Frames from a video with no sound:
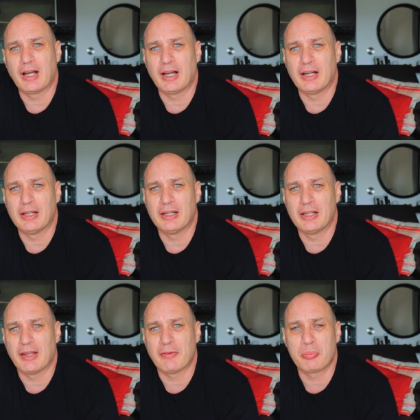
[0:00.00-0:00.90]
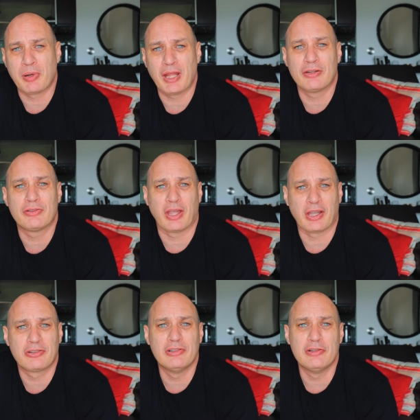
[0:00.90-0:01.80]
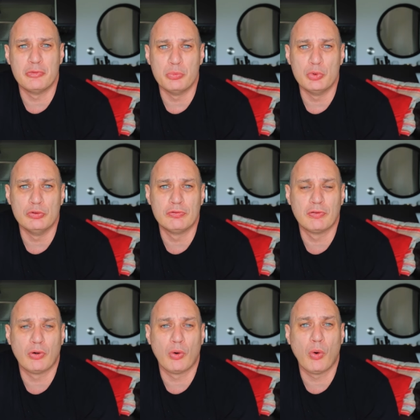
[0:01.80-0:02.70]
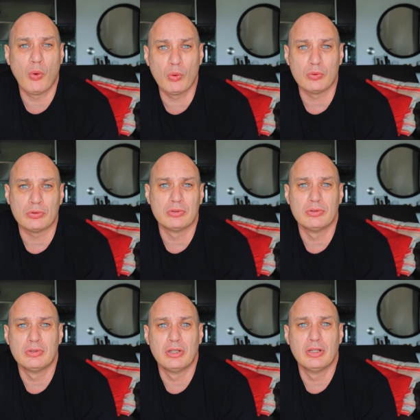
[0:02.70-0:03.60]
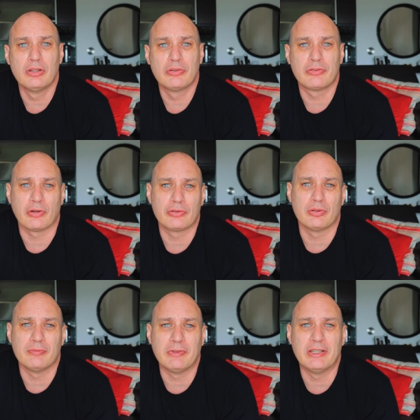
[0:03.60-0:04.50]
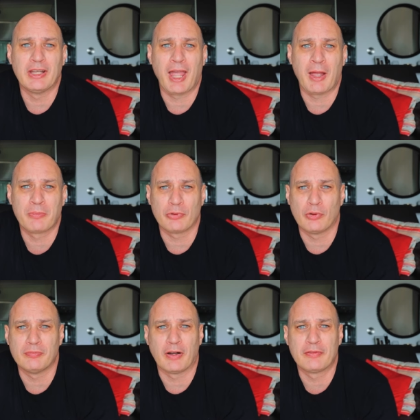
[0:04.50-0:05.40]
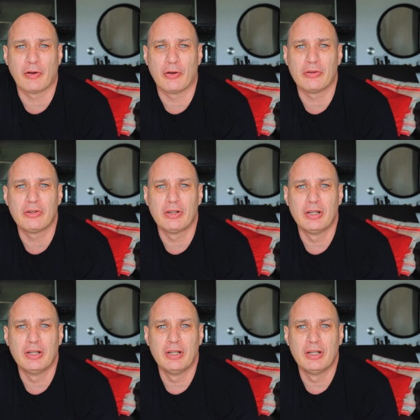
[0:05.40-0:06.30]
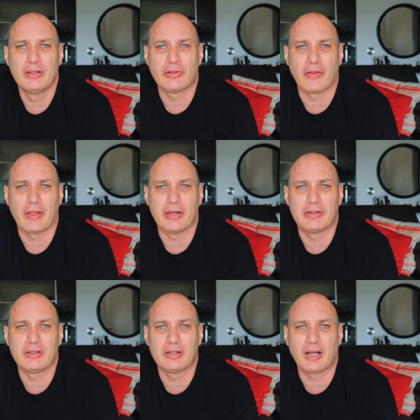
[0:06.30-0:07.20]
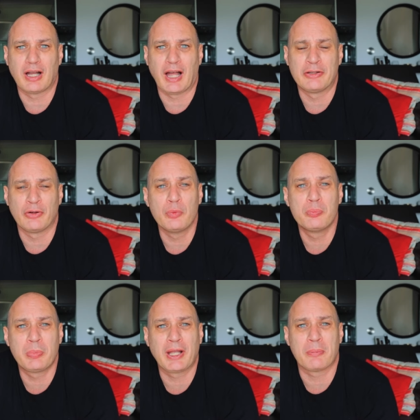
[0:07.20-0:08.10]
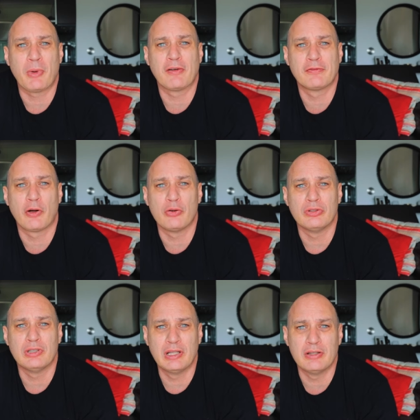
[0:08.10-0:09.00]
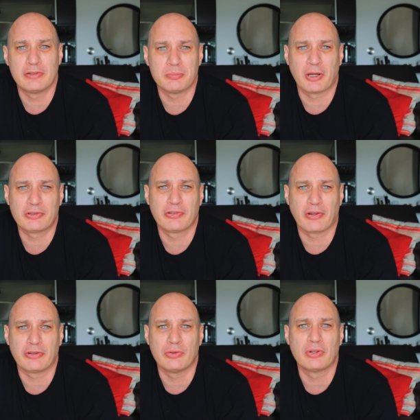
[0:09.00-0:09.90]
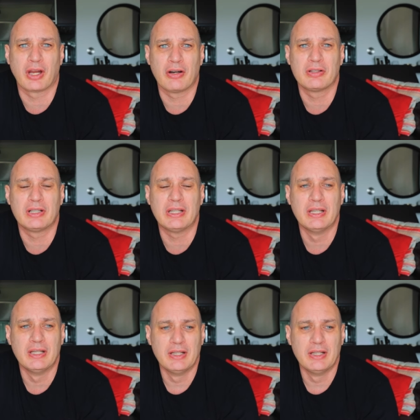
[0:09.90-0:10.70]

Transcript: I have a plan to actually remove all social media apps off my phone so that I don't pick up my phone nearly as much as I do currently.